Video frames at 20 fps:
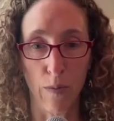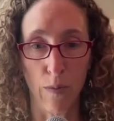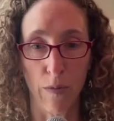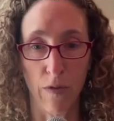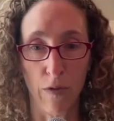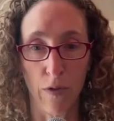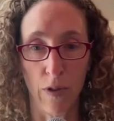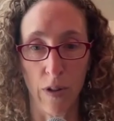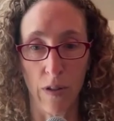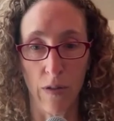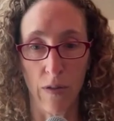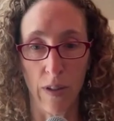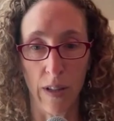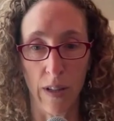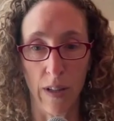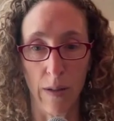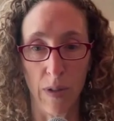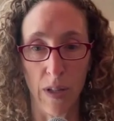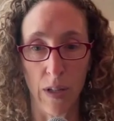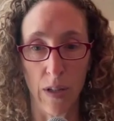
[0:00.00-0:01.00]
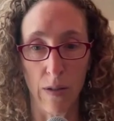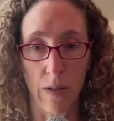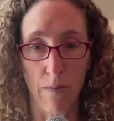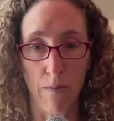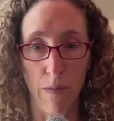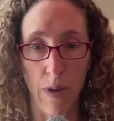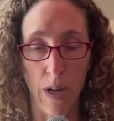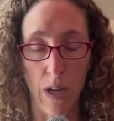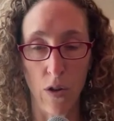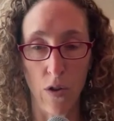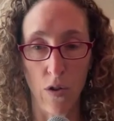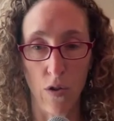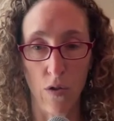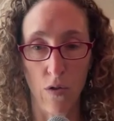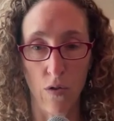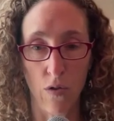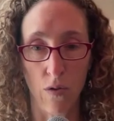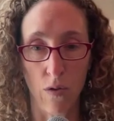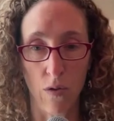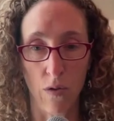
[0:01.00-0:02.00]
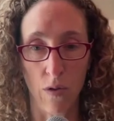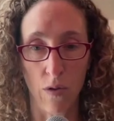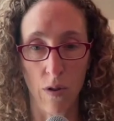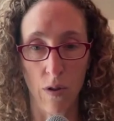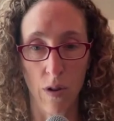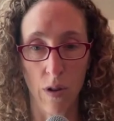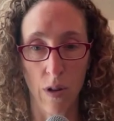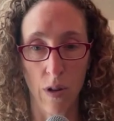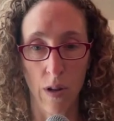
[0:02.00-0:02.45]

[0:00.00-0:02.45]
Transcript: And before I do that, let me just make sure